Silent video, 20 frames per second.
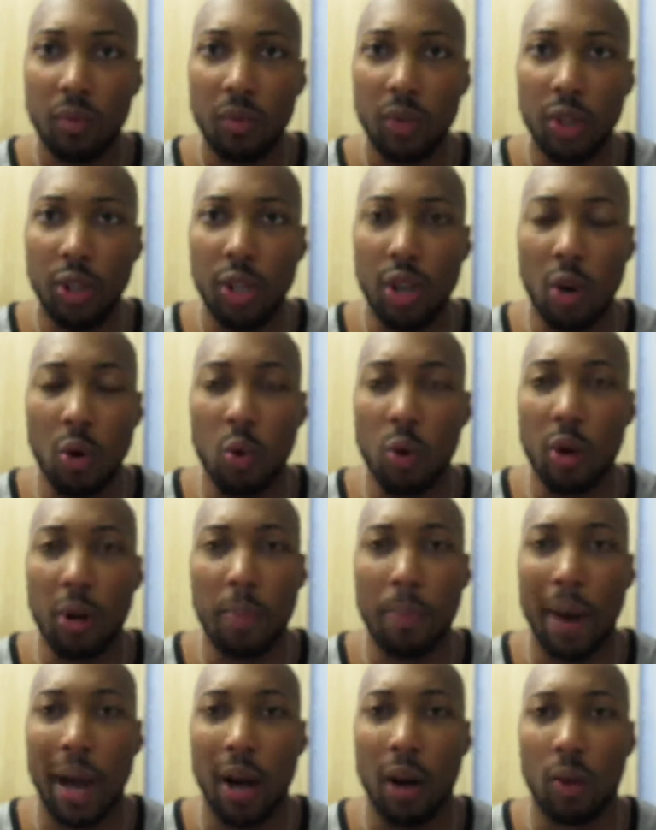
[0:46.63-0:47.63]
You
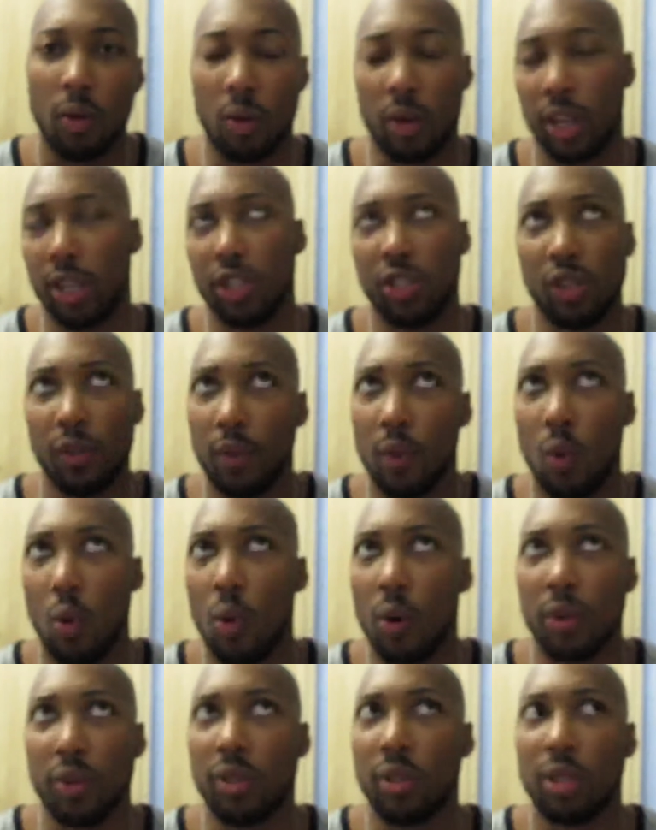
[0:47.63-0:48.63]
know, Civil
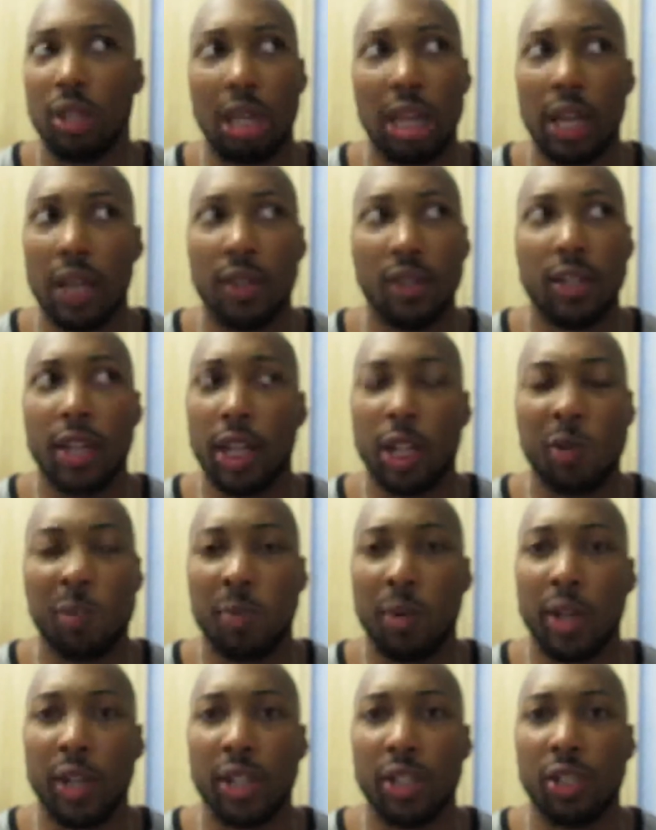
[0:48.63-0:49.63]
War takes
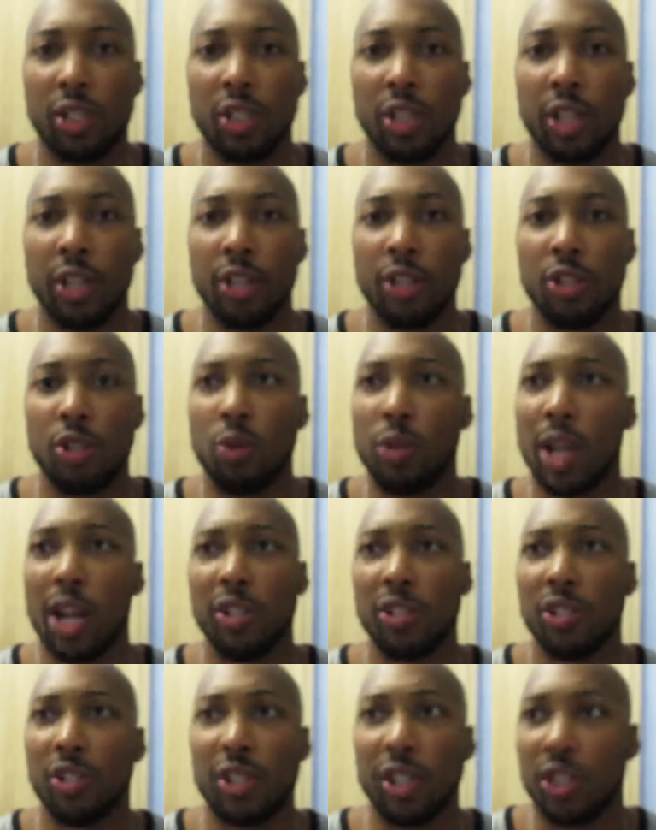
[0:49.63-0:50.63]
place in
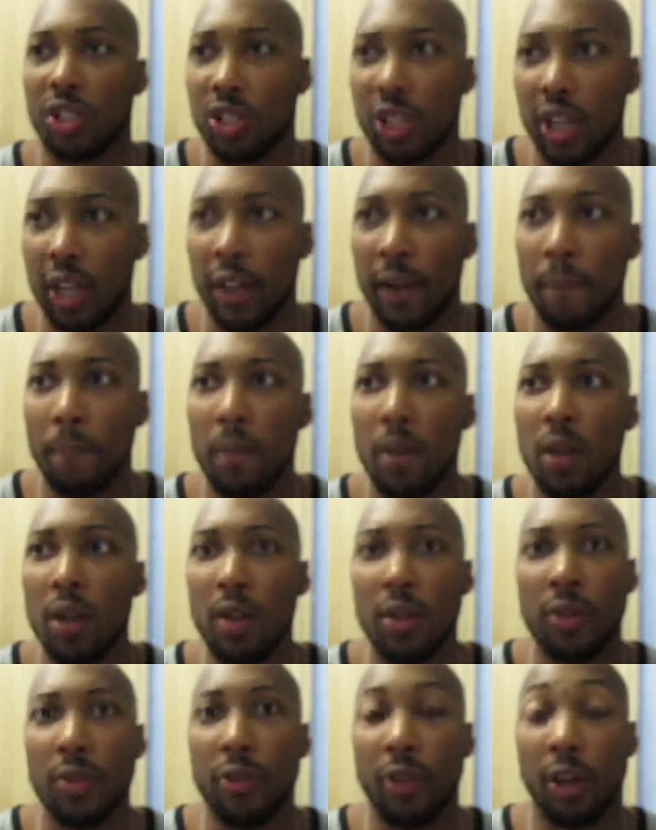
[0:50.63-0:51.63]
2016.
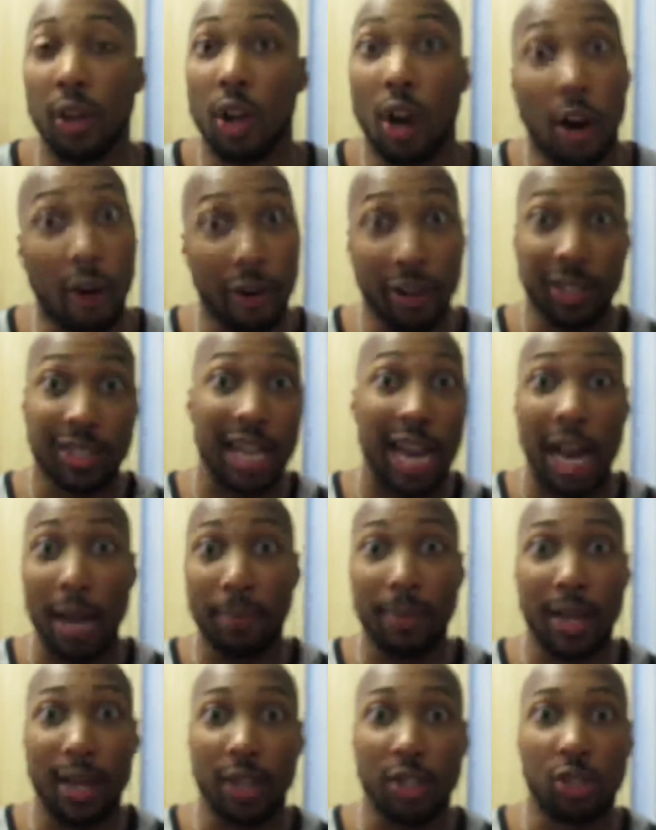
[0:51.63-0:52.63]
The current
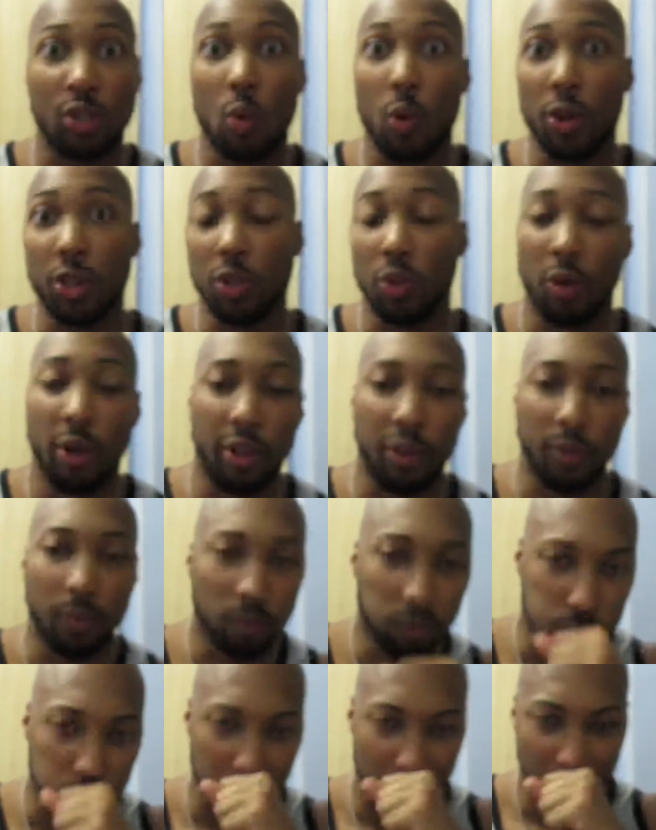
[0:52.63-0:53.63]
timeline is
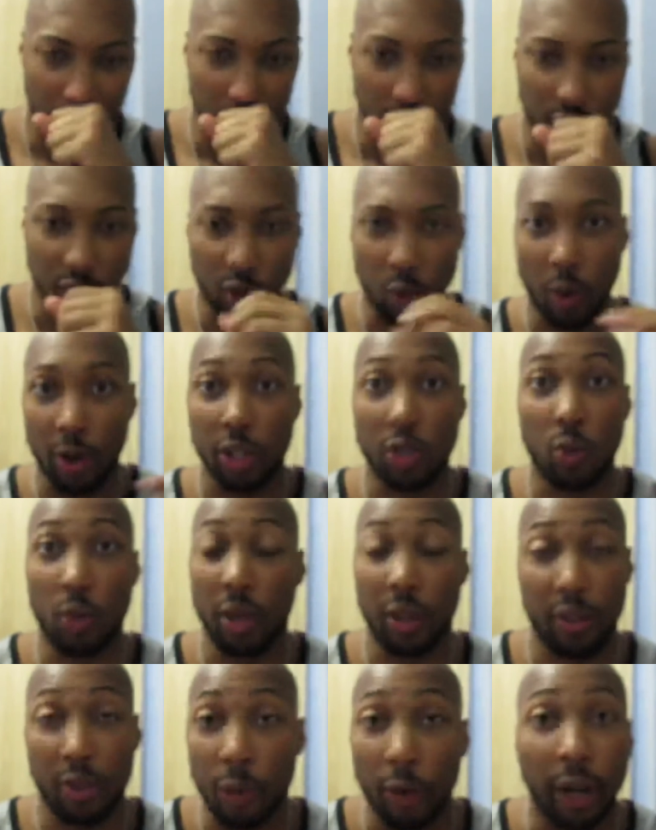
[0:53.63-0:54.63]

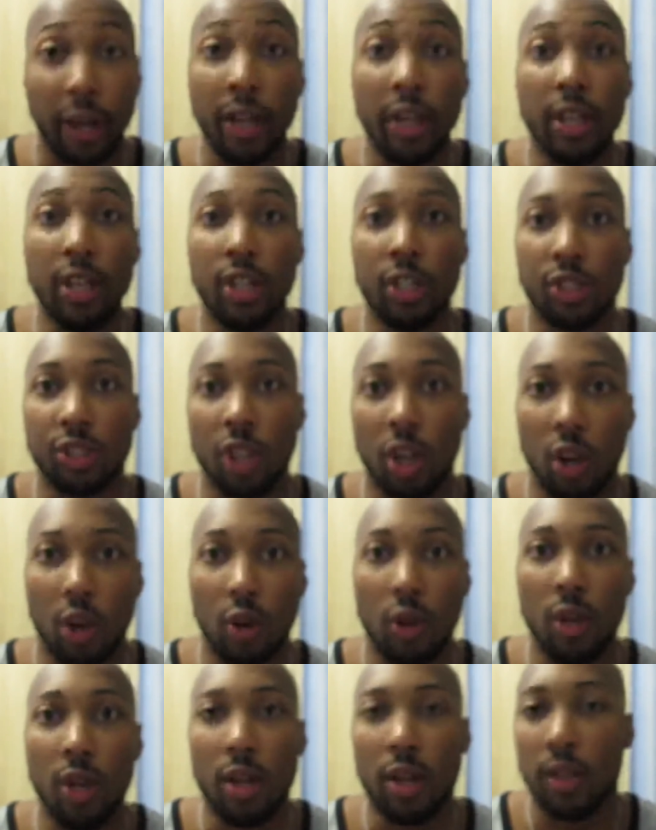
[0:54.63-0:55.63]
2023.
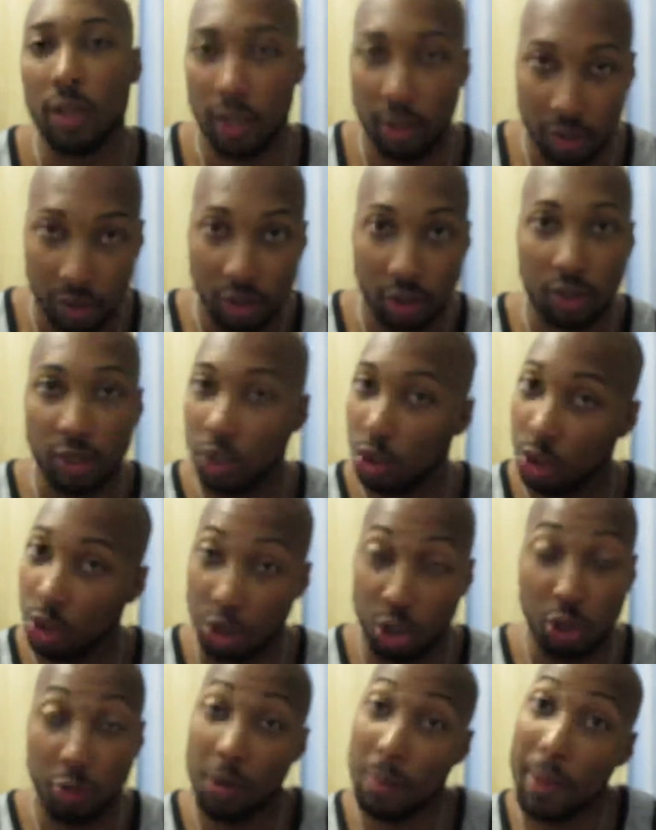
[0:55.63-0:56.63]
So,
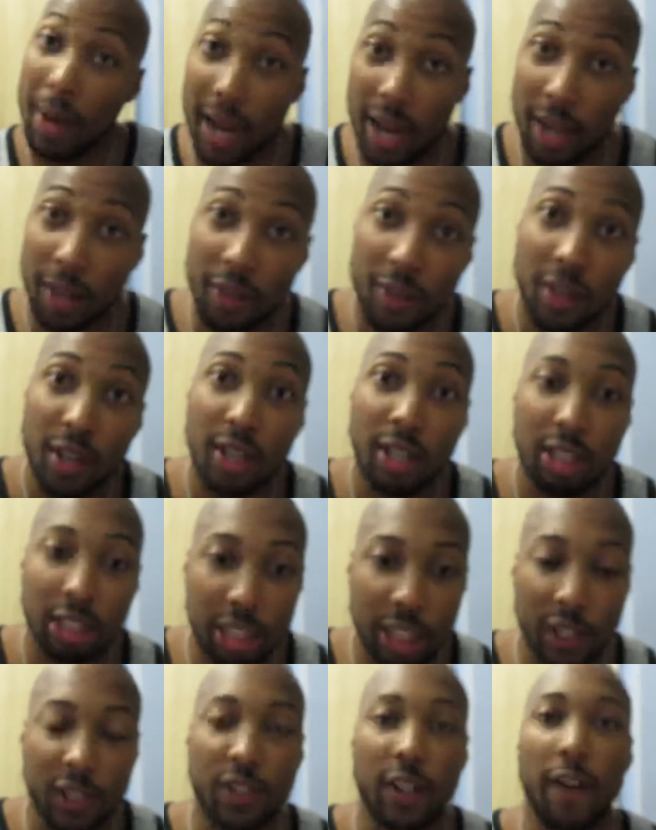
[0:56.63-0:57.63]
excuse my math,
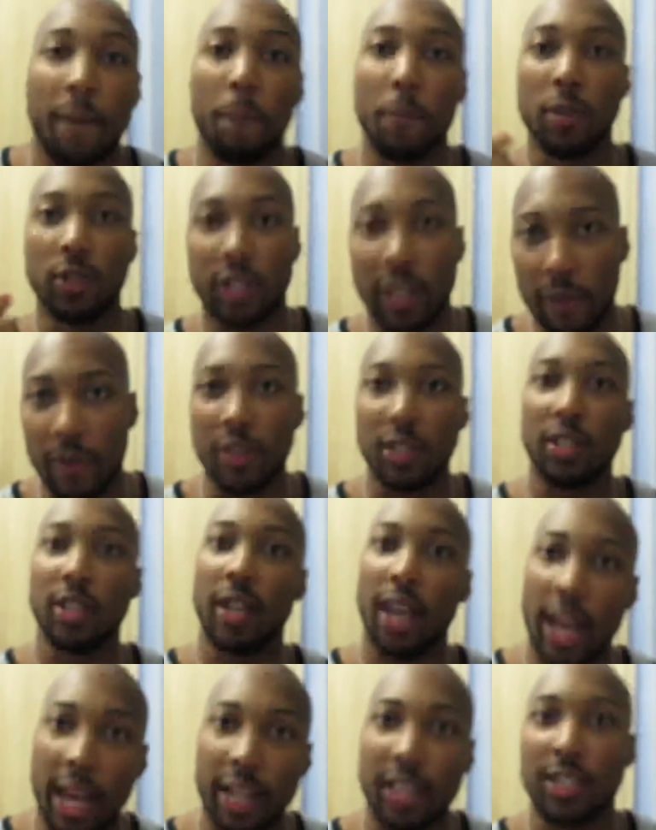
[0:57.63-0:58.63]
16,
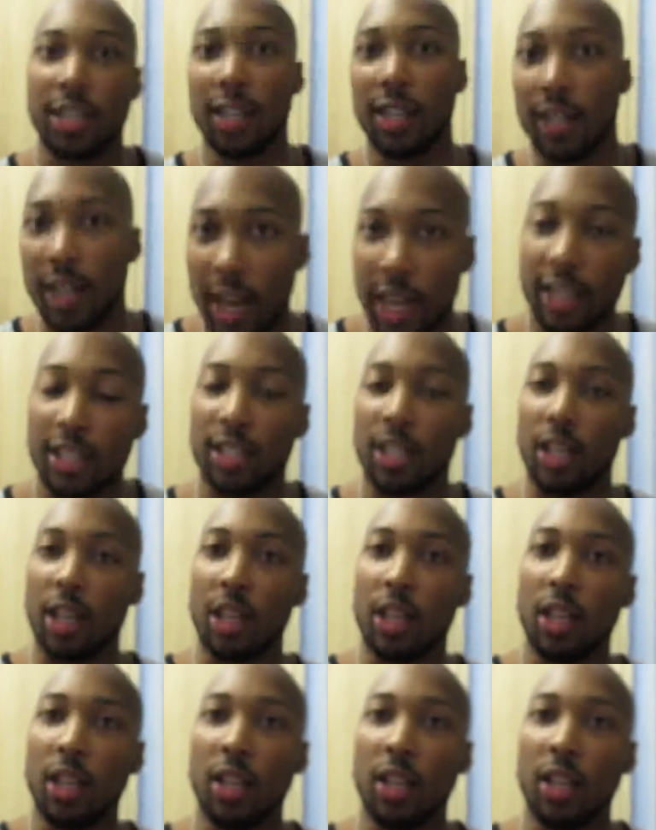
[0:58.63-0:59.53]
17, 18, 19,